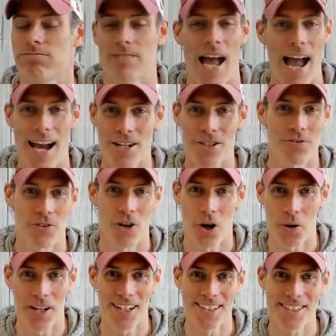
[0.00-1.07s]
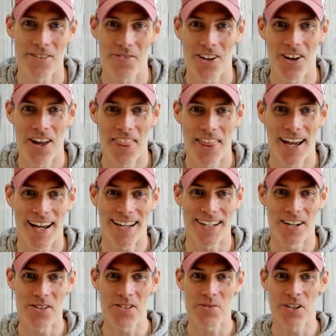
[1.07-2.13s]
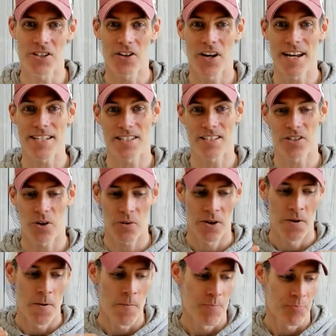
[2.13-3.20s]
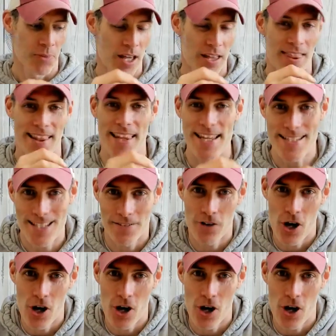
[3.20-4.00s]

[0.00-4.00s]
axe throwing, something like that, you know, something crazy. So the list of